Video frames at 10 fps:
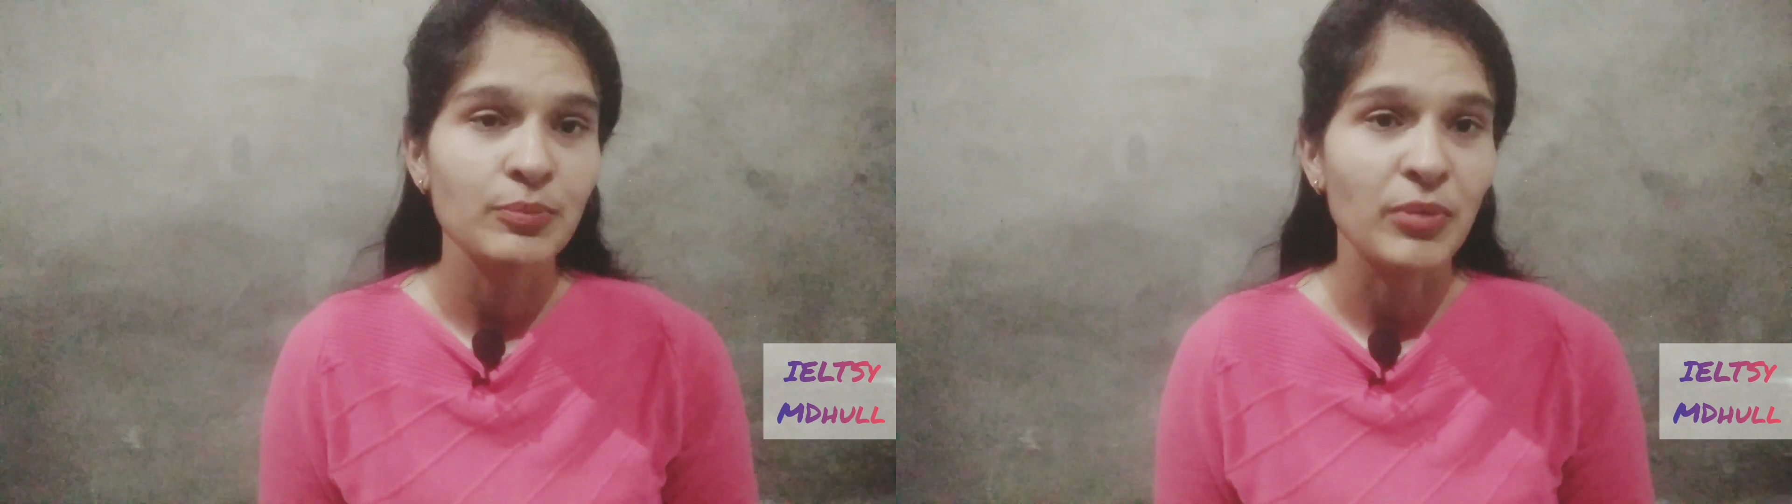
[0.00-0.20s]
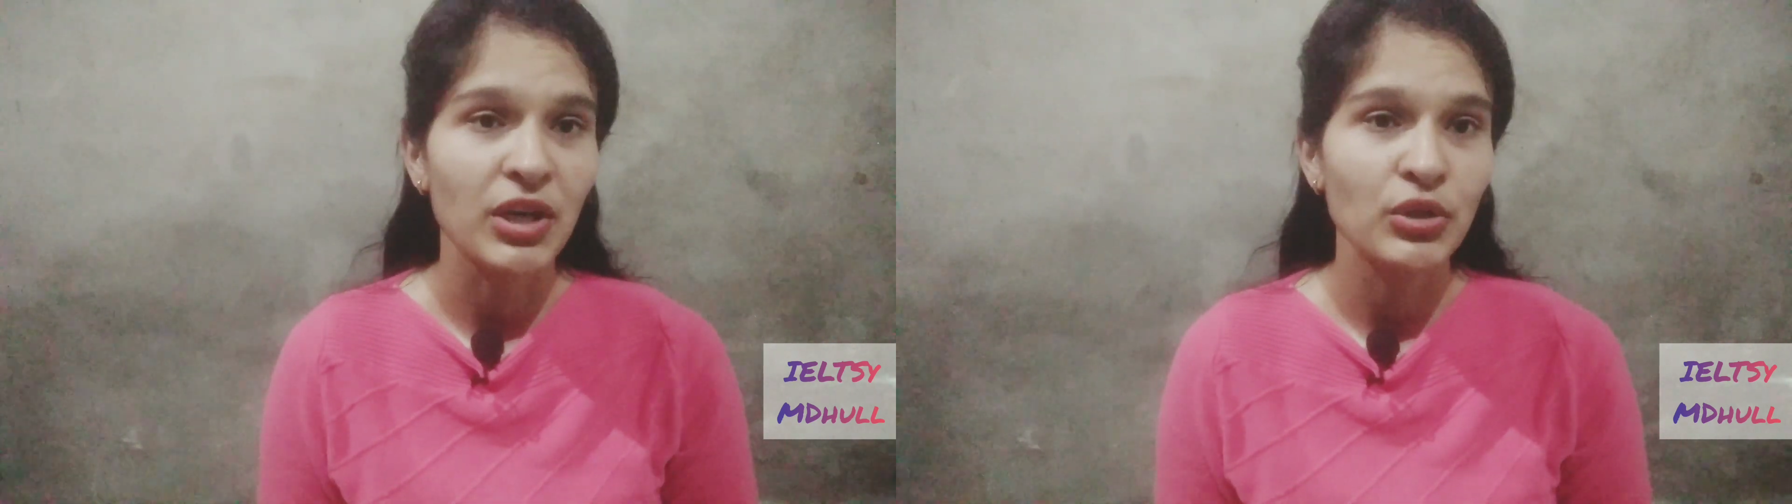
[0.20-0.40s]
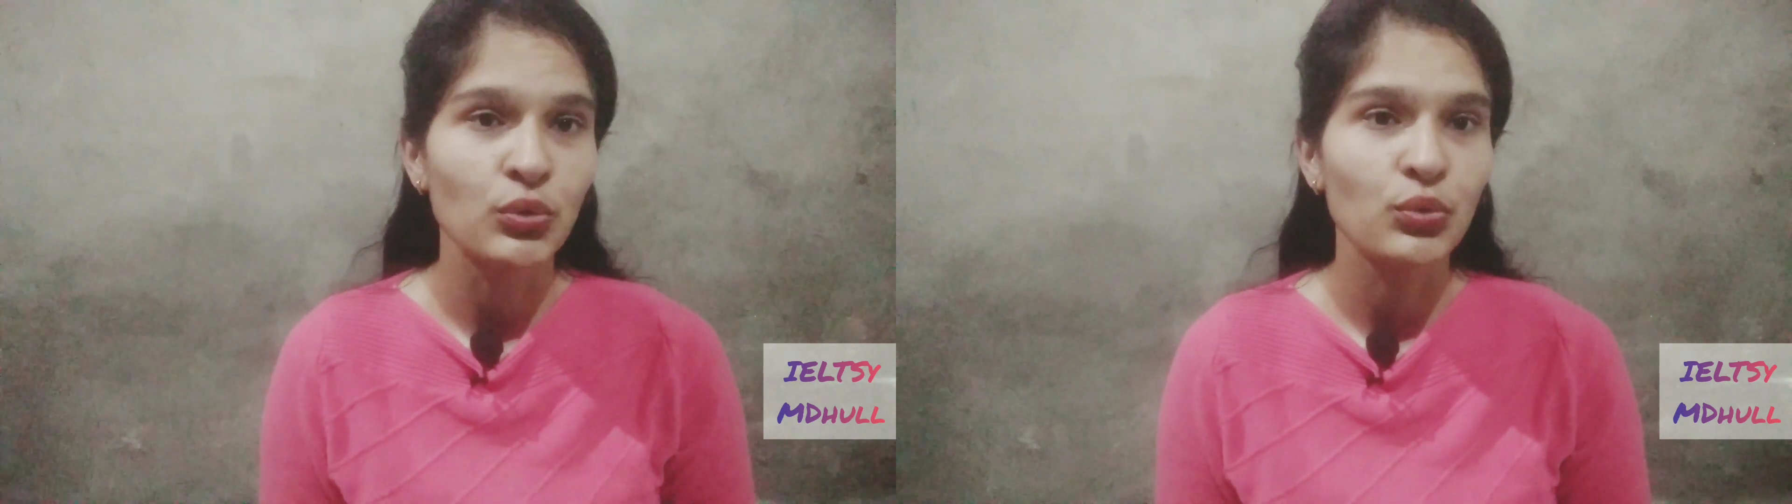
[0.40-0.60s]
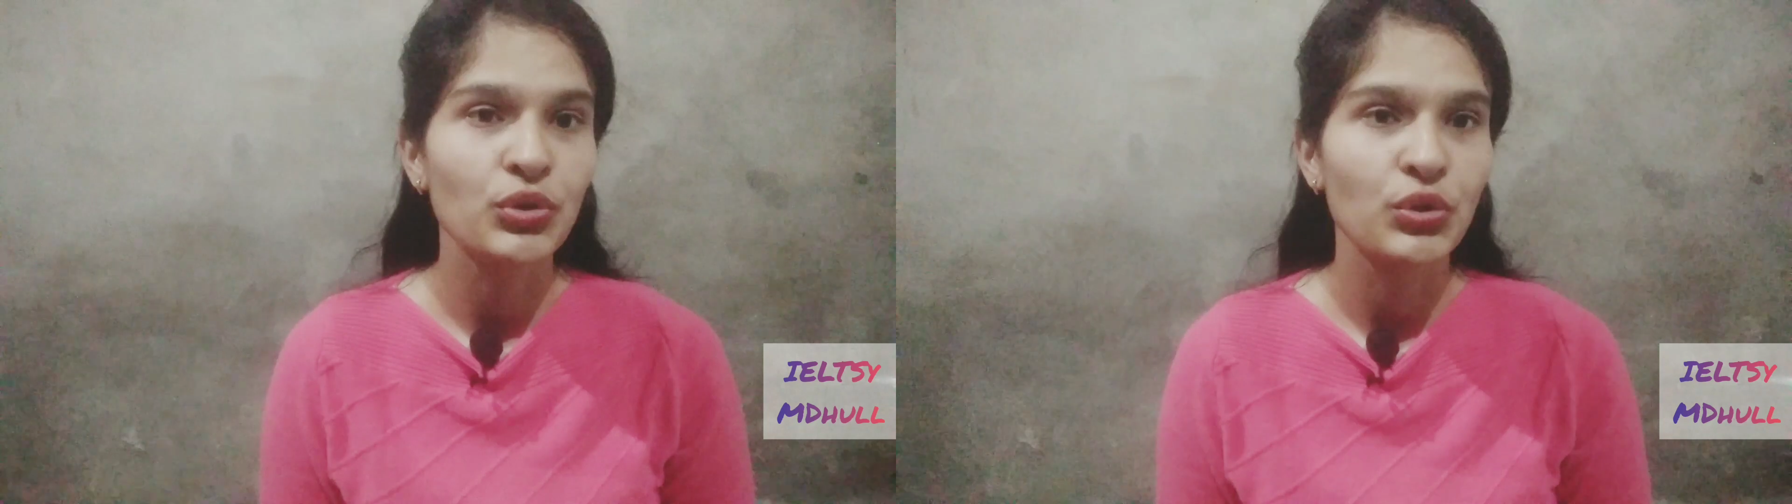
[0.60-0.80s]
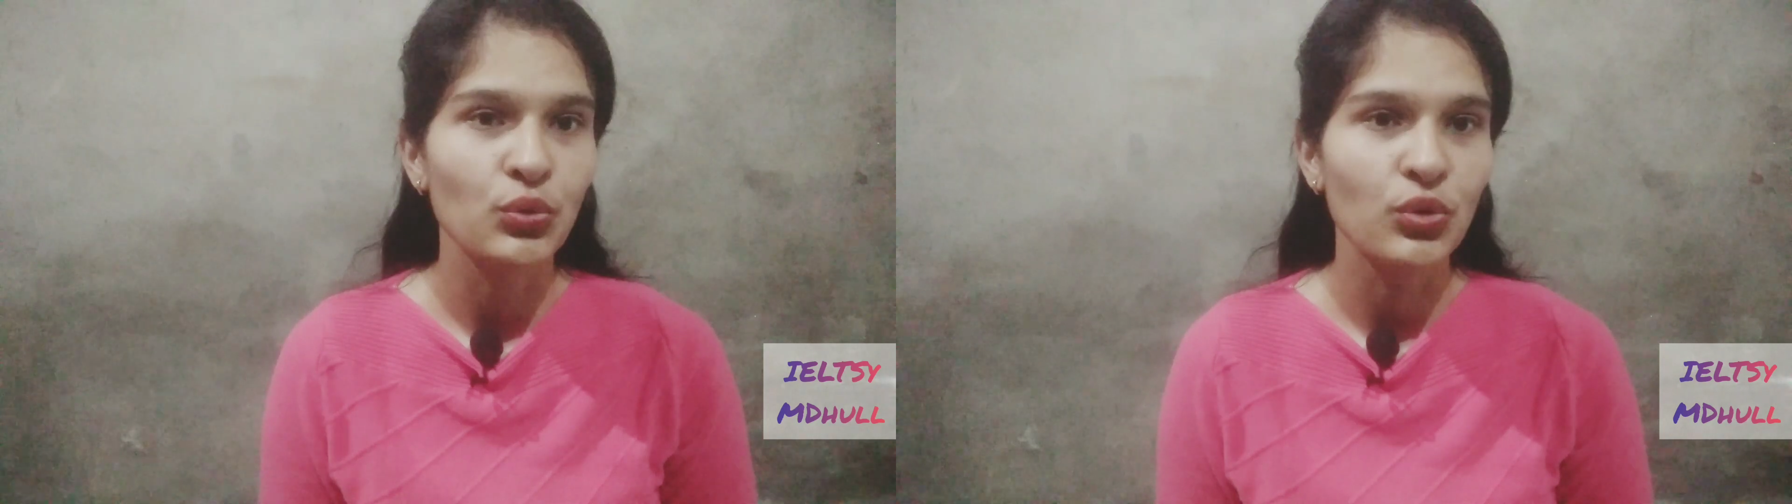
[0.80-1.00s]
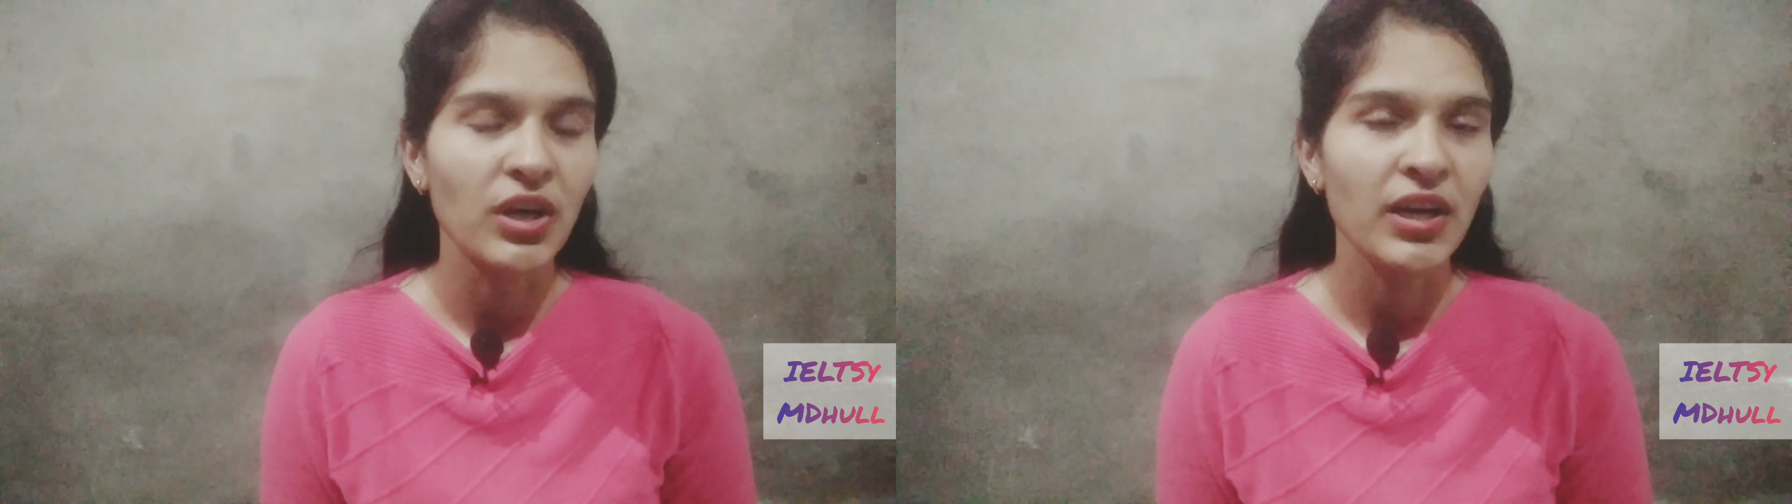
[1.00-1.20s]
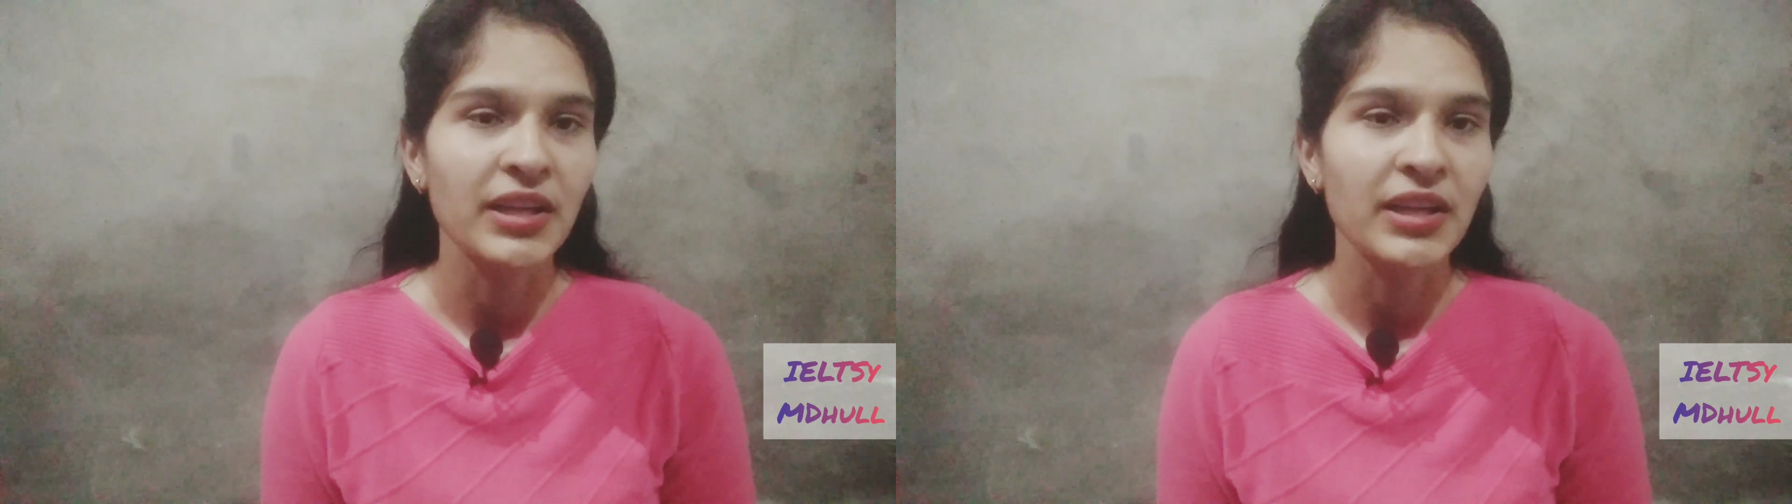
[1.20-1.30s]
part 2 cue card,